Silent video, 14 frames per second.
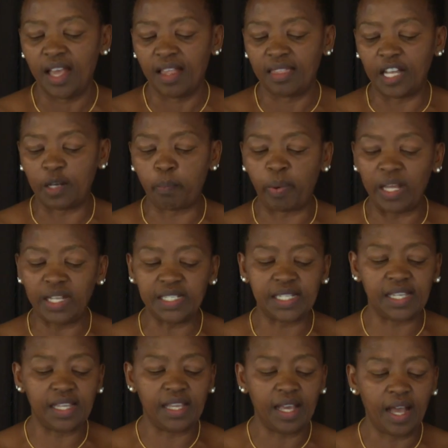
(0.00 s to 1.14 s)
that
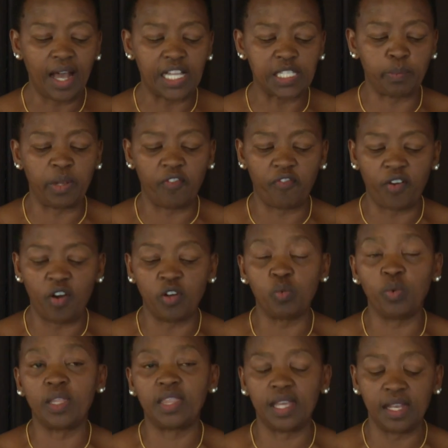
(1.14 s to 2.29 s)
plenty has been found
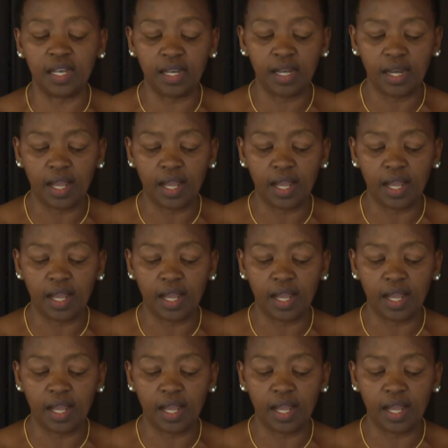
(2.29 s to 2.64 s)
within